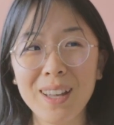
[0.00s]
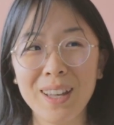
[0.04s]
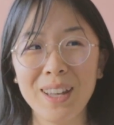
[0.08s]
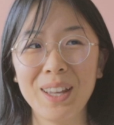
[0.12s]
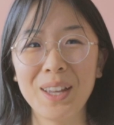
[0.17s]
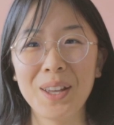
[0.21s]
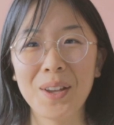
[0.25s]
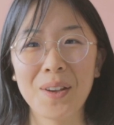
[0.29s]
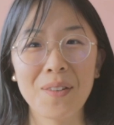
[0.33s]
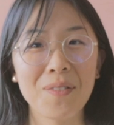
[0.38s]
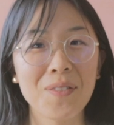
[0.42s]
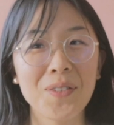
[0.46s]

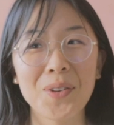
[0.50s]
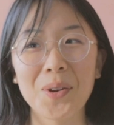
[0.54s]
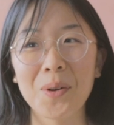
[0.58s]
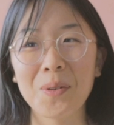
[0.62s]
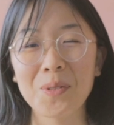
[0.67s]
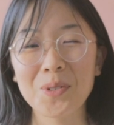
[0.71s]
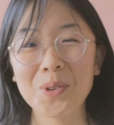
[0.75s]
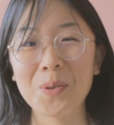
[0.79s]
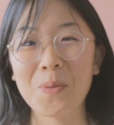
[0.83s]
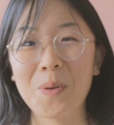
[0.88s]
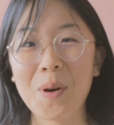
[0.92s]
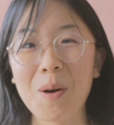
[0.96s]
if you
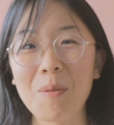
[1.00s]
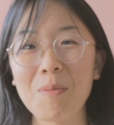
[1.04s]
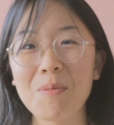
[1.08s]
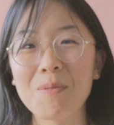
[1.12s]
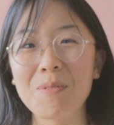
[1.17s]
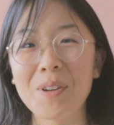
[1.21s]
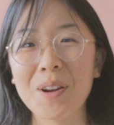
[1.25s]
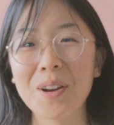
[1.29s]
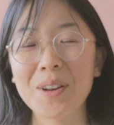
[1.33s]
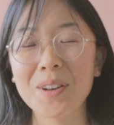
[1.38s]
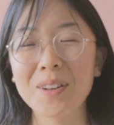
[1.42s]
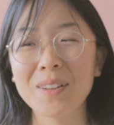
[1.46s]
don't show up
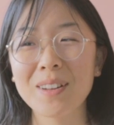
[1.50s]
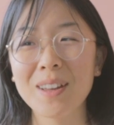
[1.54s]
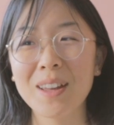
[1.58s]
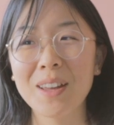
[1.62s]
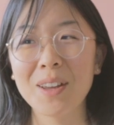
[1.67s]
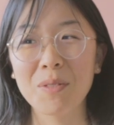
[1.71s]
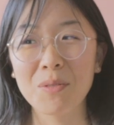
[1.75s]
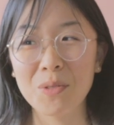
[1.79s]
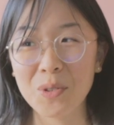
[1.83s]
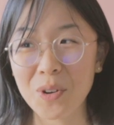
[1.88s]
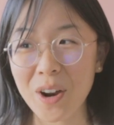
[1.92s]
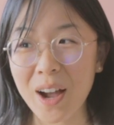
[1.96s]
right
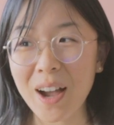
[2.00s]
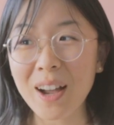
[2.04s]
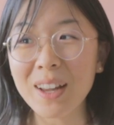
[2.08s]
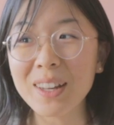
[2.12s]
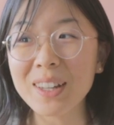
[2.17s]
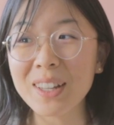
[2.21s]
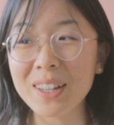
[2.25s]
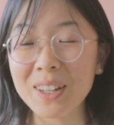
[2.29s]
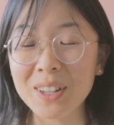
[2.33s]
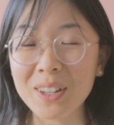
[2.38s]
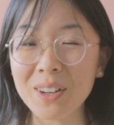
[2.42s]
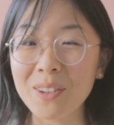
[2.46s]
if you're
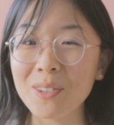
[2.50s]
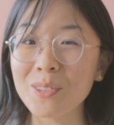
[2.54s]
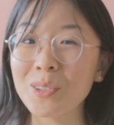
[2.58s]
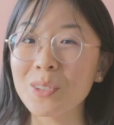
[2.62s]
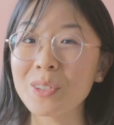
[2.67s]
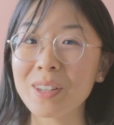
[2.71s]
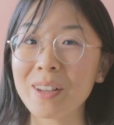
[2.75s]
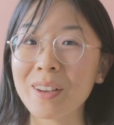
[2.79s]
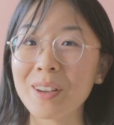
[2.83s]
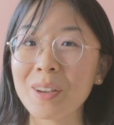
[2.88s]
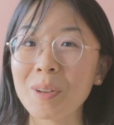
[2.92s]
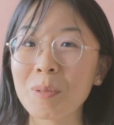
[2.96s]
hiding all the
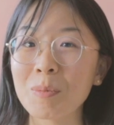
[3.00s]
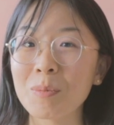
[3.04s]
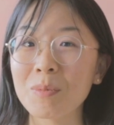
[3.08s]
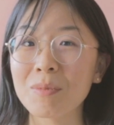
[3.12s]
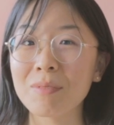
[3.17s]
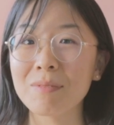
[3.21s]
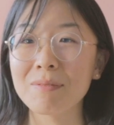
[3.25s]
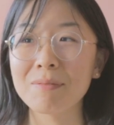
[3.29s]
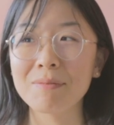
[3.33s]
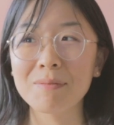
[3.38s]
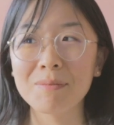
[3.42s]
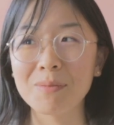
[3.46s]
time
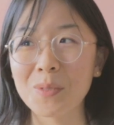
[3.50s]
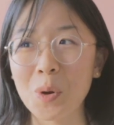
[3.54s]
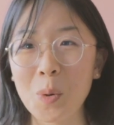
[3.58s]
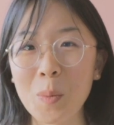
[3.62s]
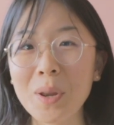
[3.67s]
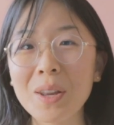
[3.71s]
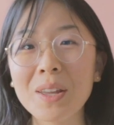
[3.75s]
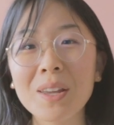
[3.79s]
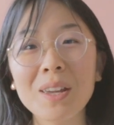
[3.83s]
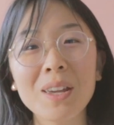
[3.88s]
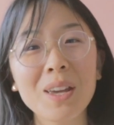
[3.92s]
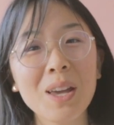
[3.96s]

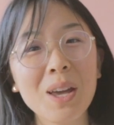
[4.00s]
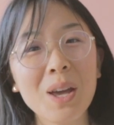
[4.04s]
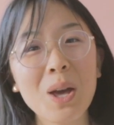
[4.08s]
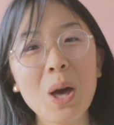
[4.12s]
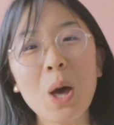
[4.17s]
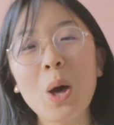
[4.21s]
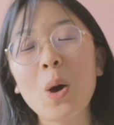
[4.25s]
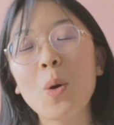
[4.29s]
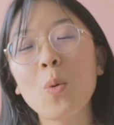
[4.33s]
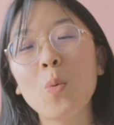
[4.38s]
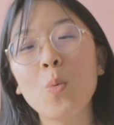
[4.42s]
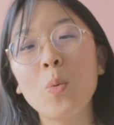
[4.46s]
nobody
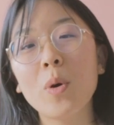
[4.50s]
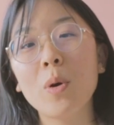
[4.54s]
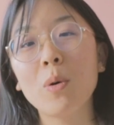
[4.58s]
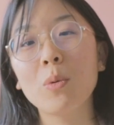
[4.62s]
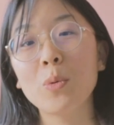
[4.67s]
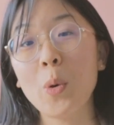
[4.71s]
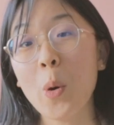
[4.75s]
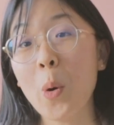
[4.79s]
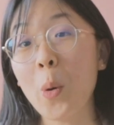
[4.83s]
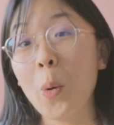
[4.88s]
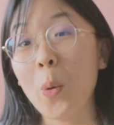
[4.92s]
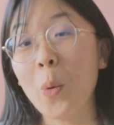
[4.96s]
will
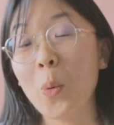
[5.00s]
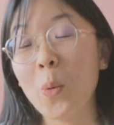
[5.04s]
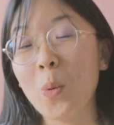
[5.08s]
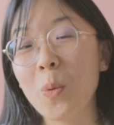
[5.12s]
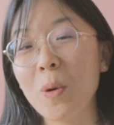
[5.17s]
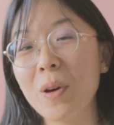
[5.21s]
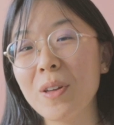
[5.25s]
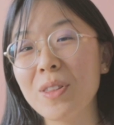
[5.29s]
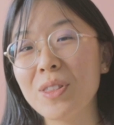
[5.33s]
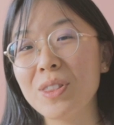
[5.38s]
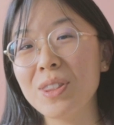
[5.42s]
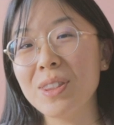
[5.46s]

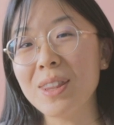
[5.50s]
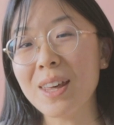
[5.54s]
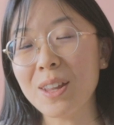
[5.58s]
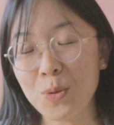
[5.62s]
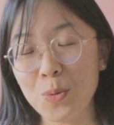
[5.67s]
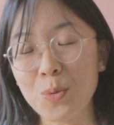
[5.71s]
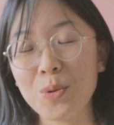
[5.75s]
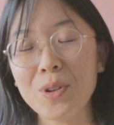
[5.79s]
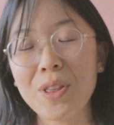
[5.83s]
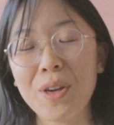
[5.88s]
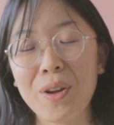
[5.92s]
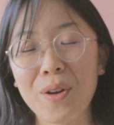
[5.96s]
know that
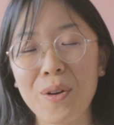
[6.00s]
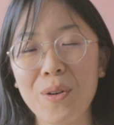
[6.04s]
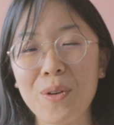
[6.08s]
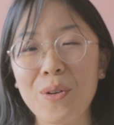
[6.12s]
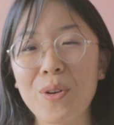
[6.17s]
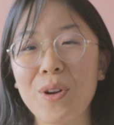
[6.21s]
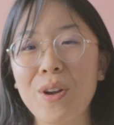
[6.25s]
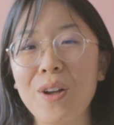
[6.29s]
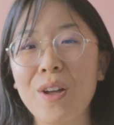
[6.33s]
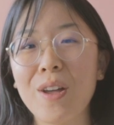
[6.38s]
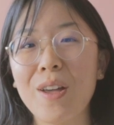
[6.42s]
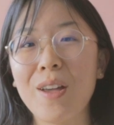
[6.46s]
you're
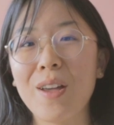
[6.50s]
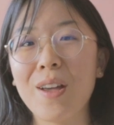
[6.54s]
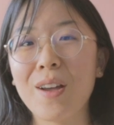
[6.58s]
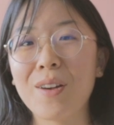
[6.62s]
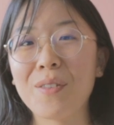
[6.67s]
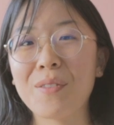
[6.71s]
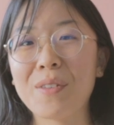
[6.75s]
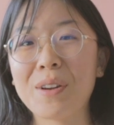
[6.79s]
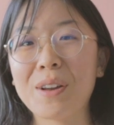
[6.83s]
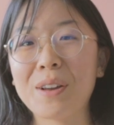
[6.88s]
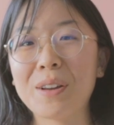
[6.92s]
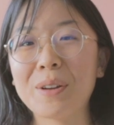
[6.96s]
there
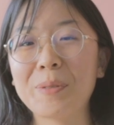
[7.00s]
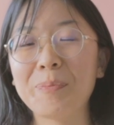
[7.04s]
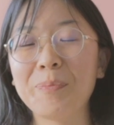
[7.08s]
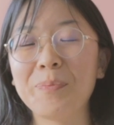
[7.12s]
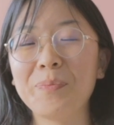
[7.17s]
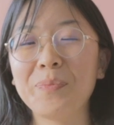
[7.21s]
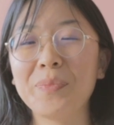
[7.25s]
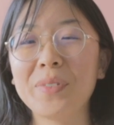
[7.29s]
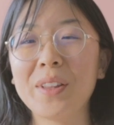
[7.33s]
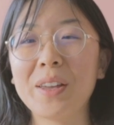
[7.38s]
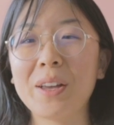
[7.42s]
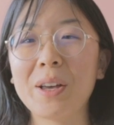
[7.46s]
right
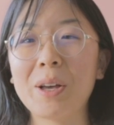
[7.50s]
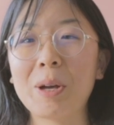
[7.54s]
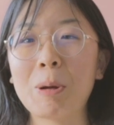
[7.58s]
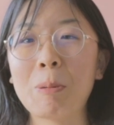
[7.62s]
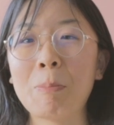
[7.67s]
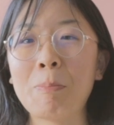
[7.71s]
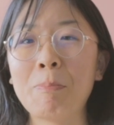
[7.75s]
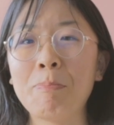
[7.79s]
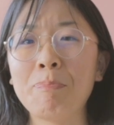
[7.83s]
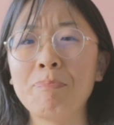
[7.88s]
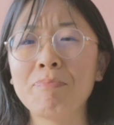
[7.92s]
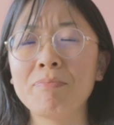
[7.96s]

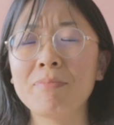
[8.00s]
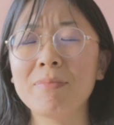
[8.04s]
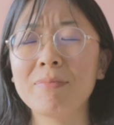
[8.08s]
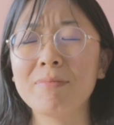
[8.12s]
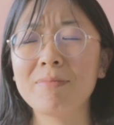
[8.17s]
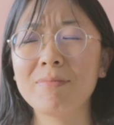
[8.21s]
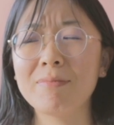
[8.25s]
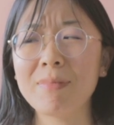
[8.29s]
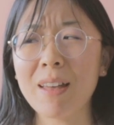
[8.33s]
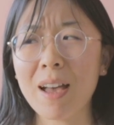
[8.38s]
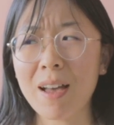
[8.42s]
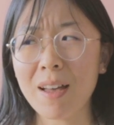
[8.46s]
um,
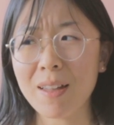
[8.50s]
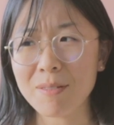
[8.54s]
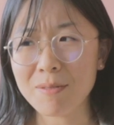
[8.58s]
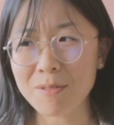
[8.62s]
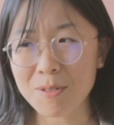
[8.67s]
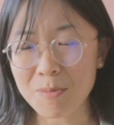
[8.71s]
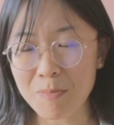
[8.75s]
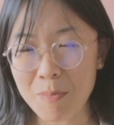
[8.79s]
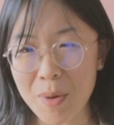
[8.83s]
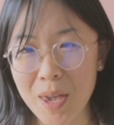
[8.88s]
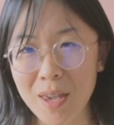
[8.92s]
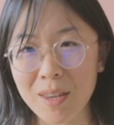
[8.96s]

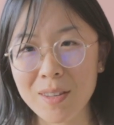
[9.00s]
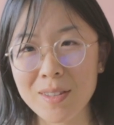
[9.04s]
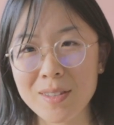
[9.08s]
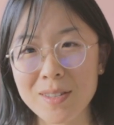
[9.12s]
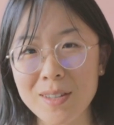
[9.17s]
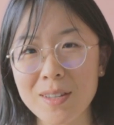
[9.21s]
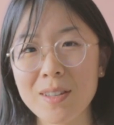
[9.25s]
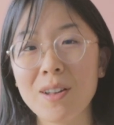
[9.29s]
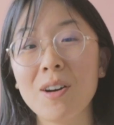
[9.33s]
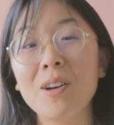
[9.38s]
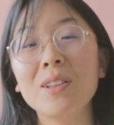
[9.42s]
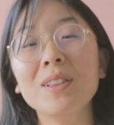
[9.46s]
that
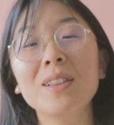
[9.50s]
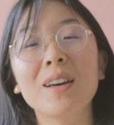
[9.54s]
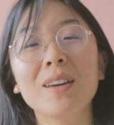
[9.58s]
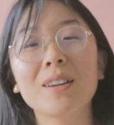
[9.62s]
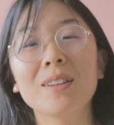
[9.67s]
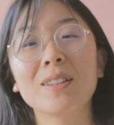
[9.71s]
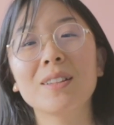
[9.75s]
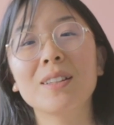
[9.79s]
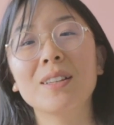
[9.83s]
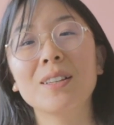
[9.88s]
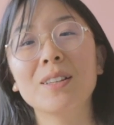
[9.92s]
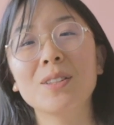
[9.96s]
makes it
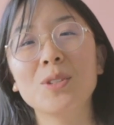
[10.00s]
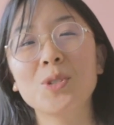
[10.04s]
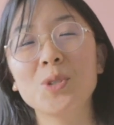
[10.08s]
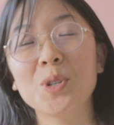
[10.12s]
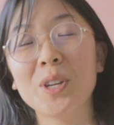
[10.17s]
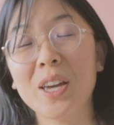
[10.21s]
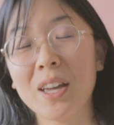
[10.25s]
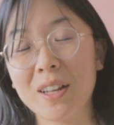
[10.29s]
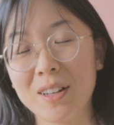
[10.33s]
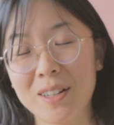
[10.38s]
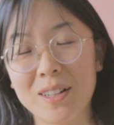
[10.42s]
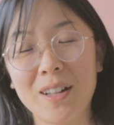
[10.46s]
unlikely to
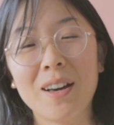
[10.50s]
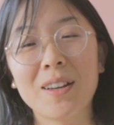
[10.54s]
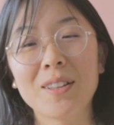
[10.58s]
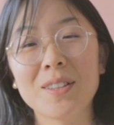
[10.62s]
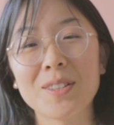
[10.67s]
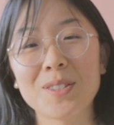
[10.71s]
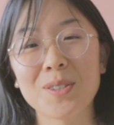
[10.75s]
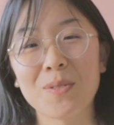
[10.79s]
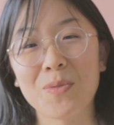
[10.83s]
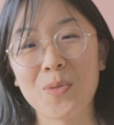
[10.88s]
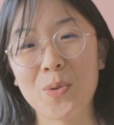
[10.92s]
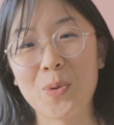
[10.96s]
get
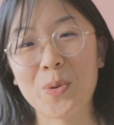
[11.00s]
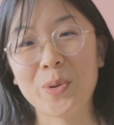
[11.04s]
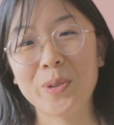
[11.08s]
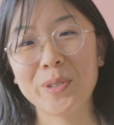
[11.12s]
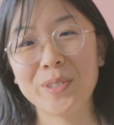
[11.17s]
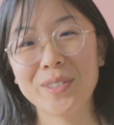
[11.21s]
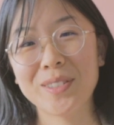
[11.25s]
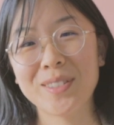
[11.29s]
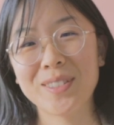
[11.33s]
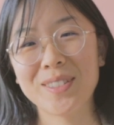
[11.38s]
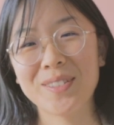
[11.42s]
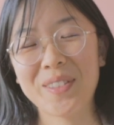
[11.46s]
clients, of
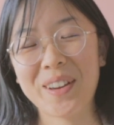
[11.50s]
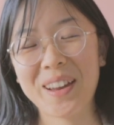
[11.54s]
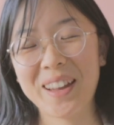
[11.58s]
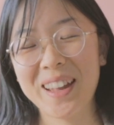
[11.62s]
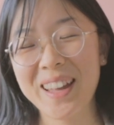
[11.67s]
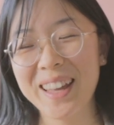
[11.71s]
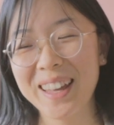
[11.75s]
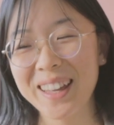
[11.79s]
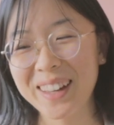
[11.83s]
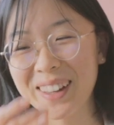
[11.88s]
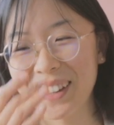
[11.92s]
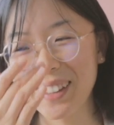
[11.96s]
course,
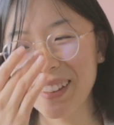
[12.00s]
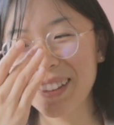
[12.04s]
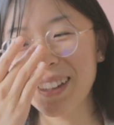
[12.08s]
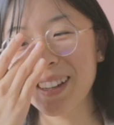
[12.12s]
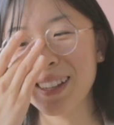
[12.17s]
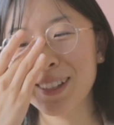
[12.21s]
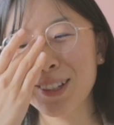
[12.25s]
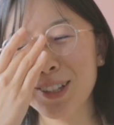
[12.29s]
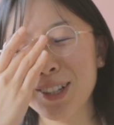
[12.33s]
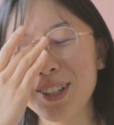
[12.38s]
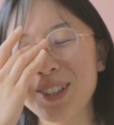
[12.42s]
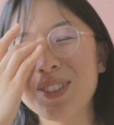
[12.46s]
right?
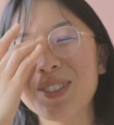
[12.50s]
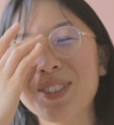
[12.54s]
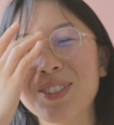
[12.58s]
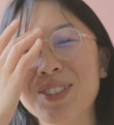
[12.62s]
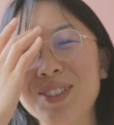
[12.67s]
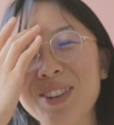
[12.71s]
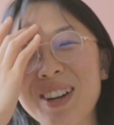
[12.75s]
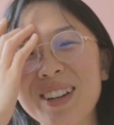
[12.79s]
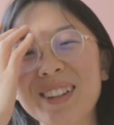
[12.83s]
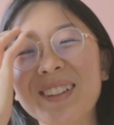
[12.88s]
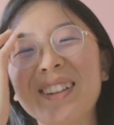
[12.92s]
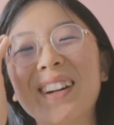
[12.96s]
unlikely to
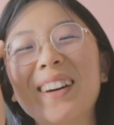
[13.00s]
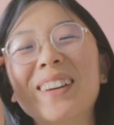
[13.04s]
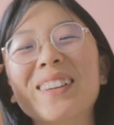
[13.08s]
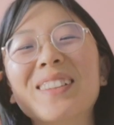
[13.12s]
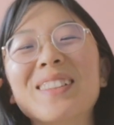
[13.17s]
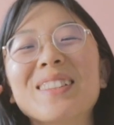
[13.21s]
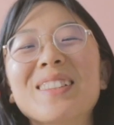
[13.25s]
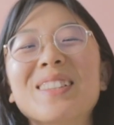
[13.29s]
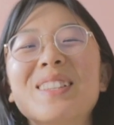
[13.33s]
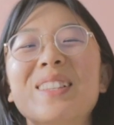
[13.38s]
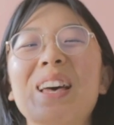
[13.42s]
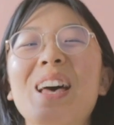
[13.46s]
attract
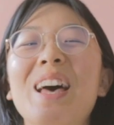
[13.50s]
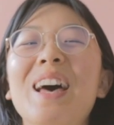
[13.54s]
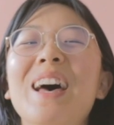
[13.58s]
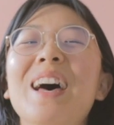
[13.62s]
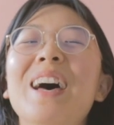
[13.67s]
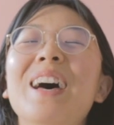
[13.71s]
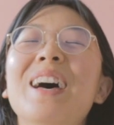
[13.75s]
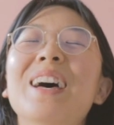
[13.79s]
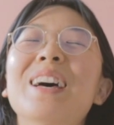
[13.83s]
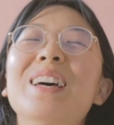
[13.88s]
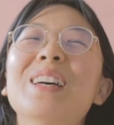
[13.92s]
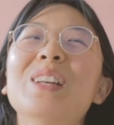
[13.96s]
clients.
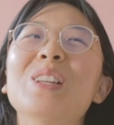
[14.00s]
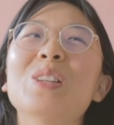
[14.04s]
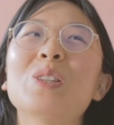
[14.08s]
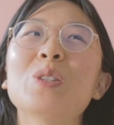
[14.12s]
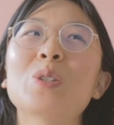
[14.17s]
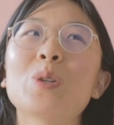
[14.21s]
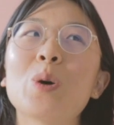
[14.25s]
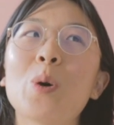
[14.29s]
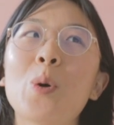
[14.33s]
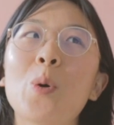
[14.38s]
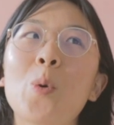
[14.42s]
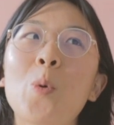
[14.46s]

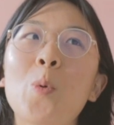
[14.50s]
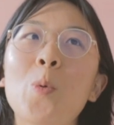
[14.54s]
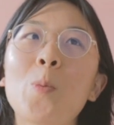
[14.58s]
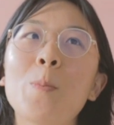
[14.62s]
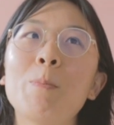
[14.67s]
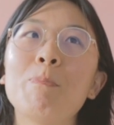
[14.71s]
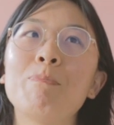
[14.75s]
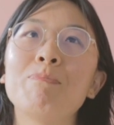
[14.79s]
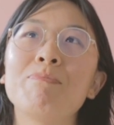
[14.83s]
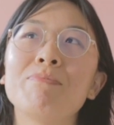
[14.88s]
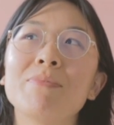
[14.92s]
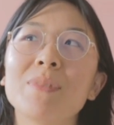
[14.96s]

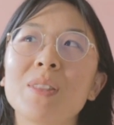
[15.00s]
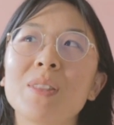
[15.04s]
So,